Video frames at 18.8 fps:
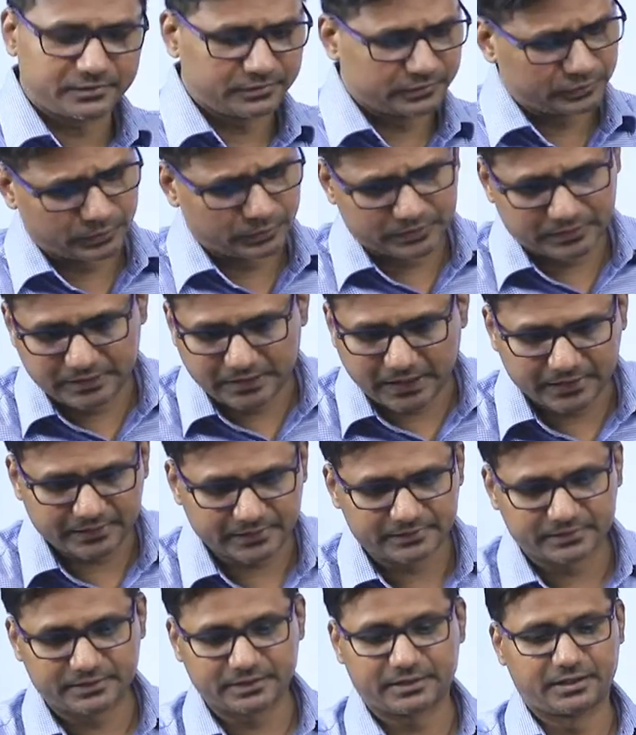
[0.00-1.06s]
So that
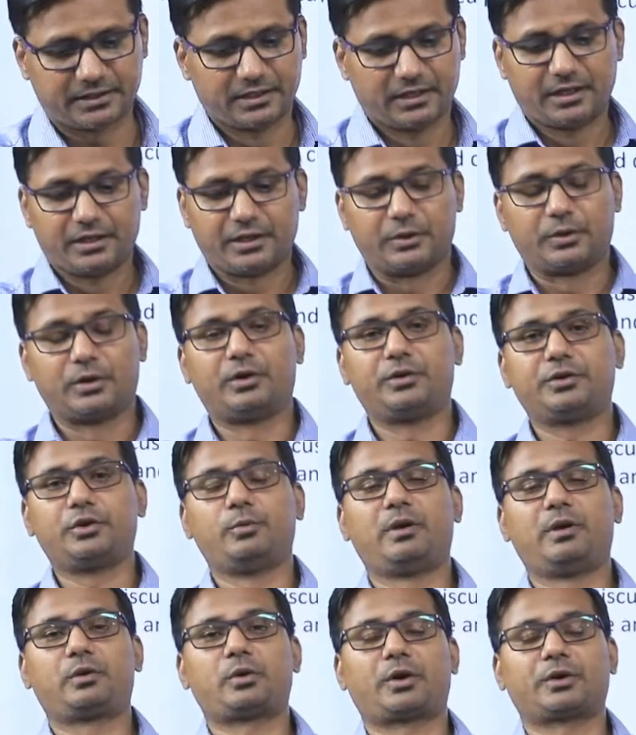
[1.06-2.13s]
is the, you
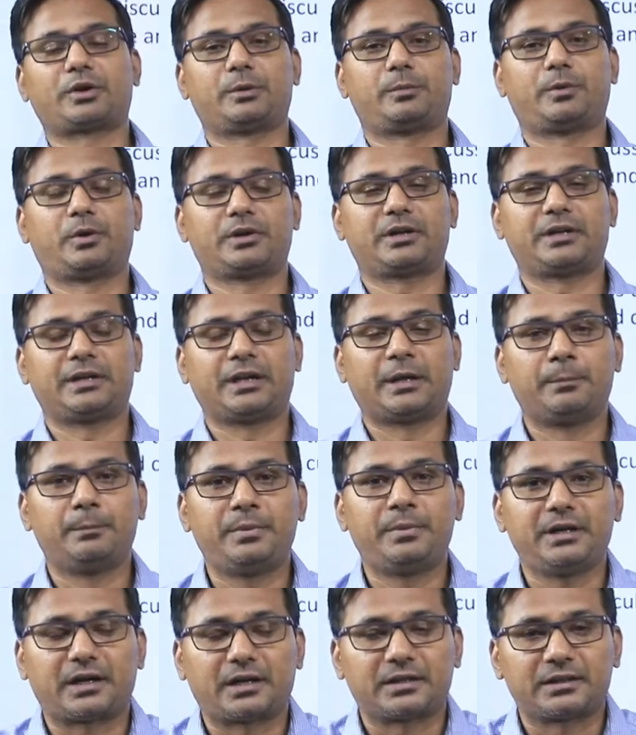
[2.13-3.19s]
will talk about
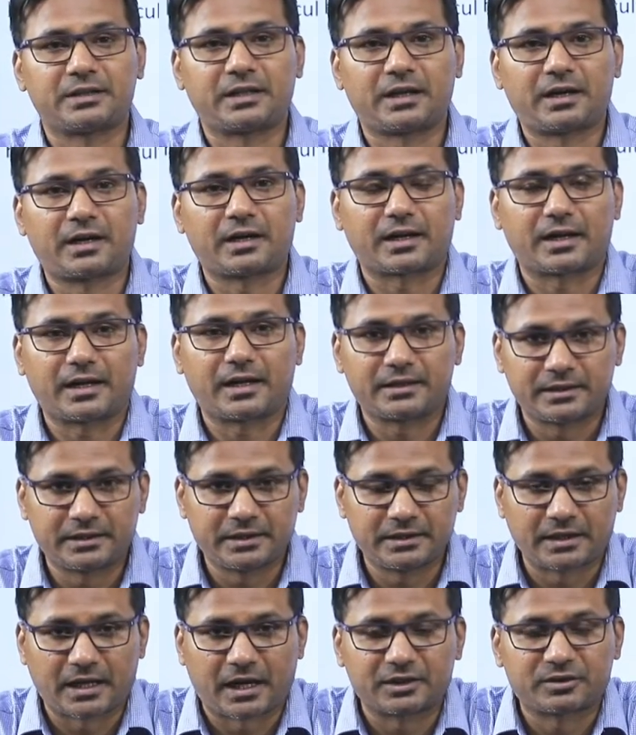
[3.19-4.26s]
Nambi Andar and the
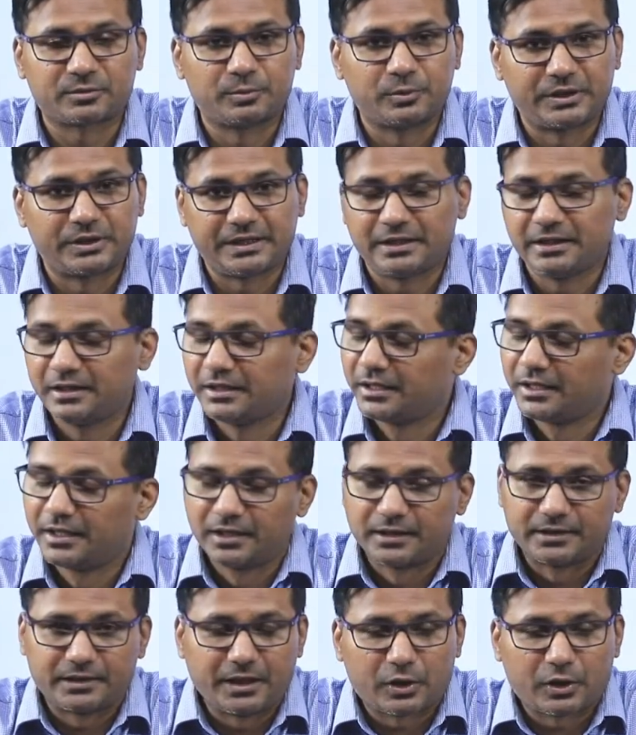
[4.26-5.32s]
Nath Muni.
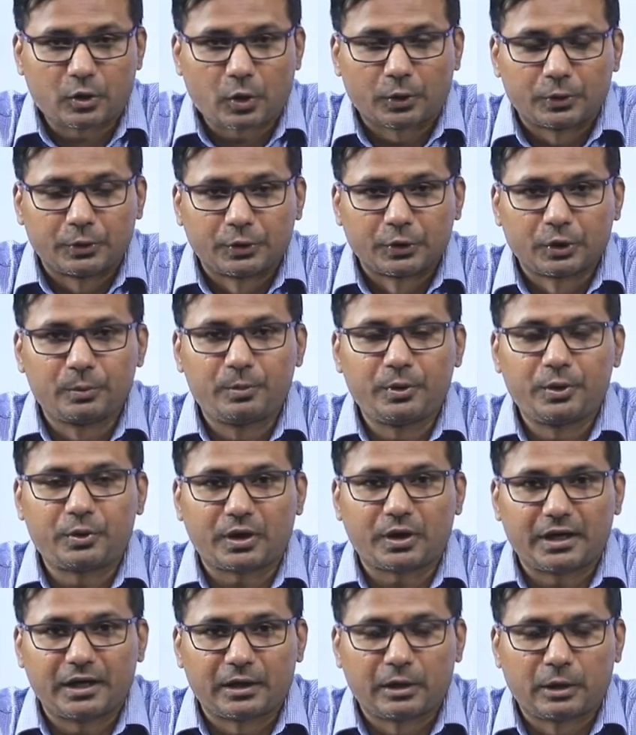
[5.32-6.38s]
They contribute
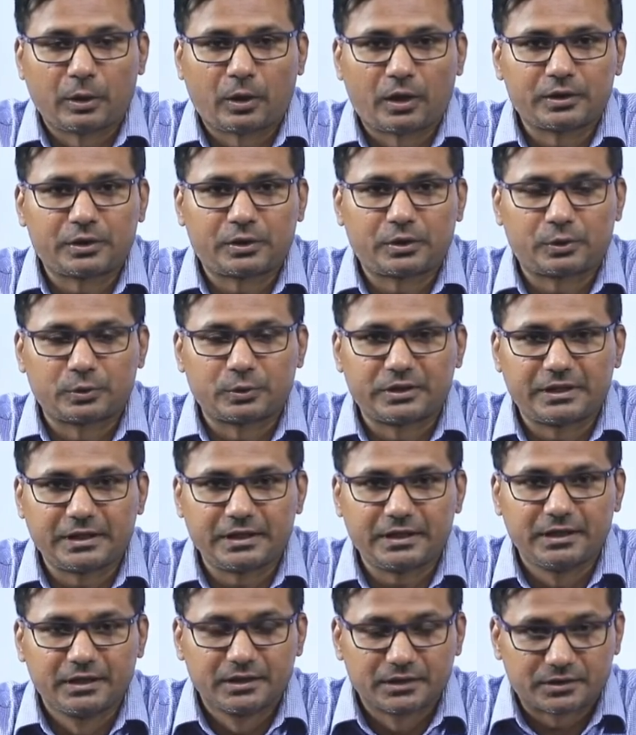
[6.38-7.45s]
a lot to
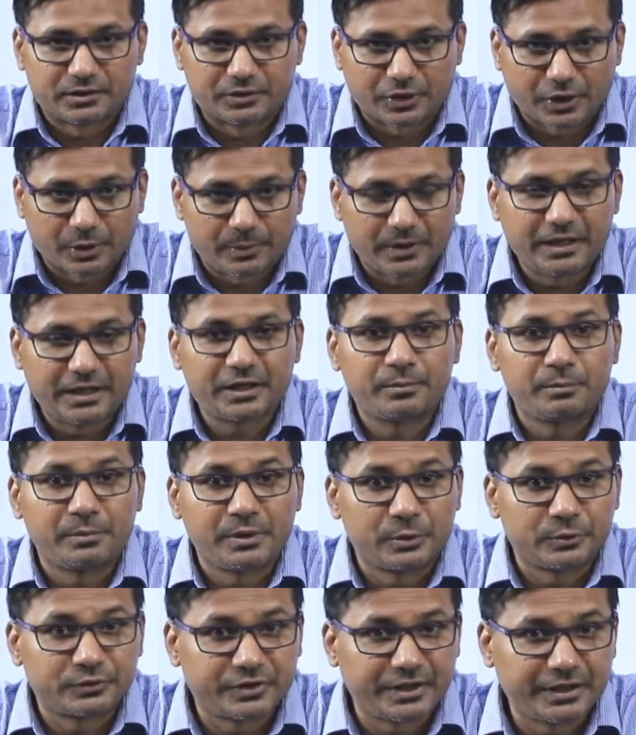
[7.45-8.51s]
the Dravidian
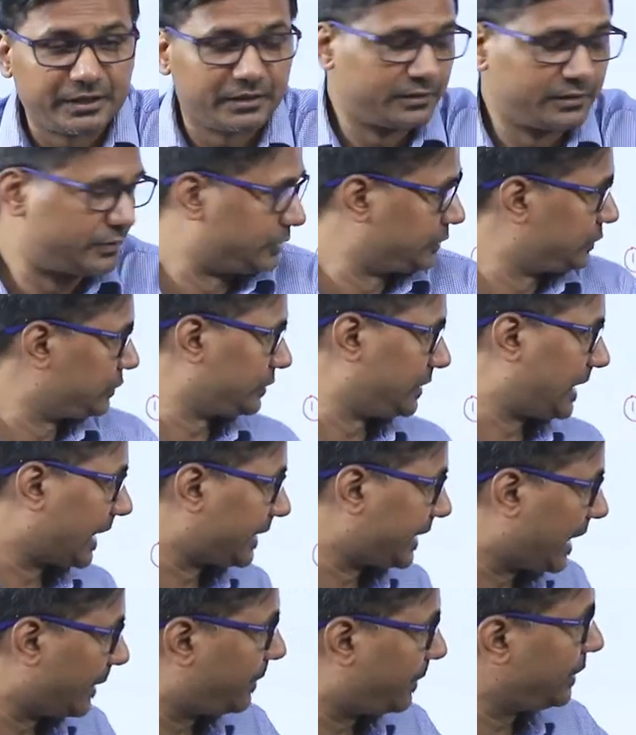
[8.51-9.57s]
music that happened